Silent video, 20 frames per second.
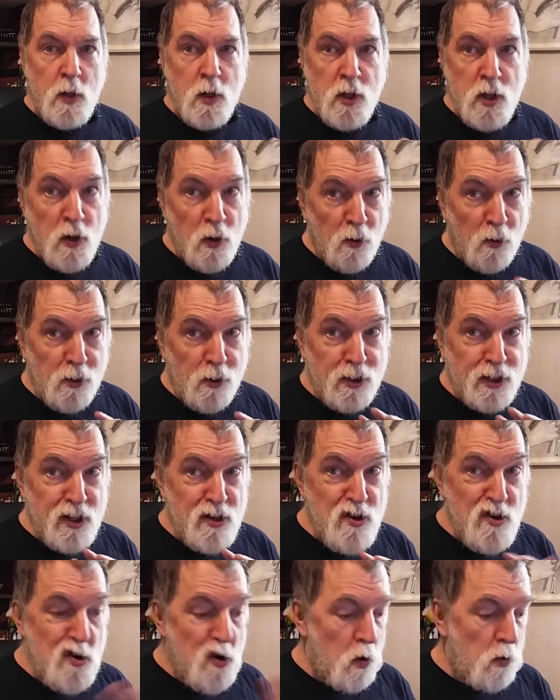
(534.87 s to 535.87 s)
There is
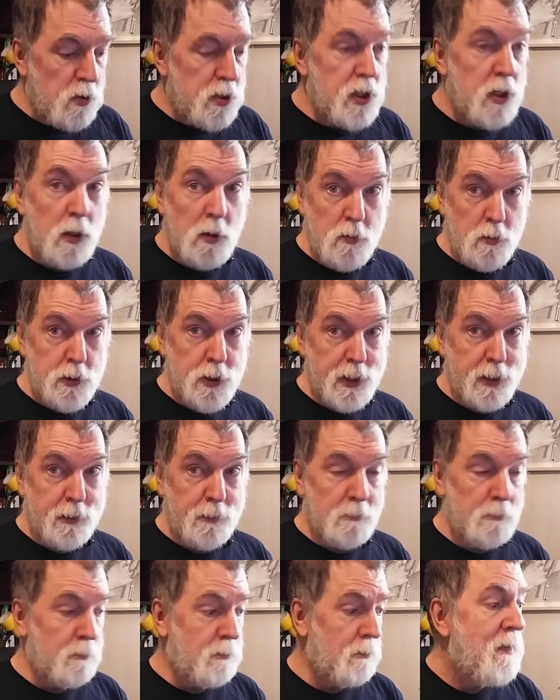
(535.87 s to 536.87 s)
no
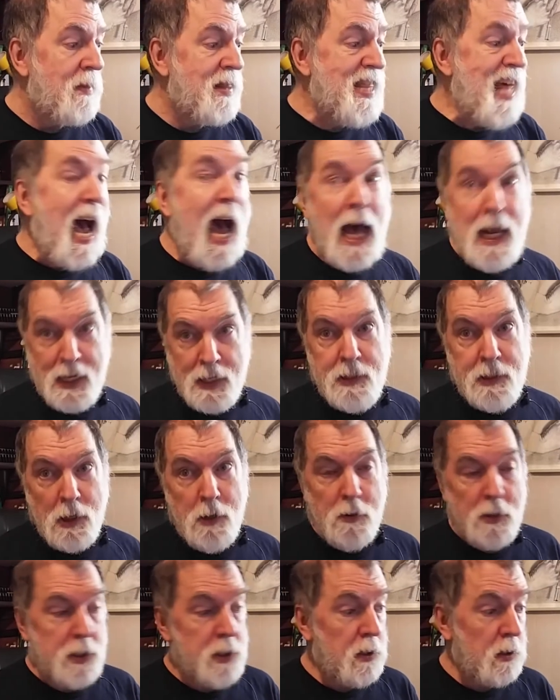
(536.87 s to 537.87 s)
solution. That is
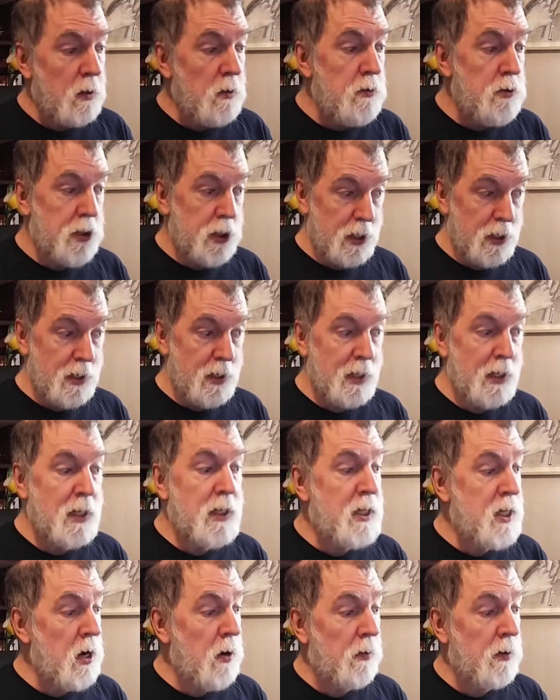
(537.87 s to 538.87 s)
our solution.
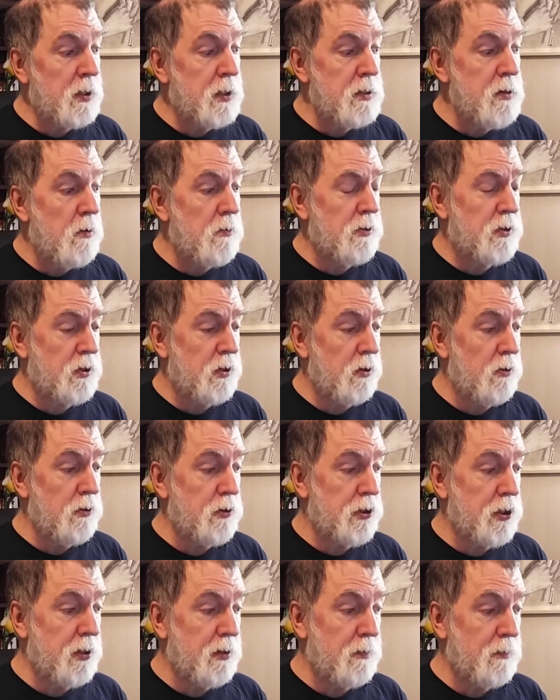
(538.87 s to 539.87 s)
There is no
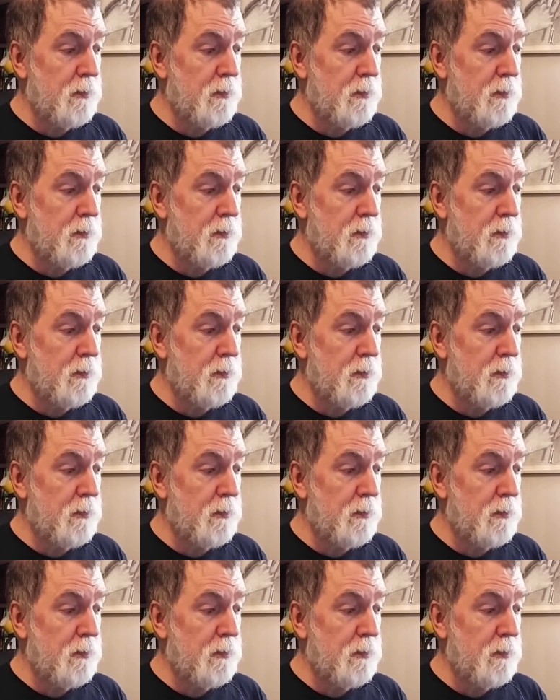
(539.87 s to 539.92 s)
solution.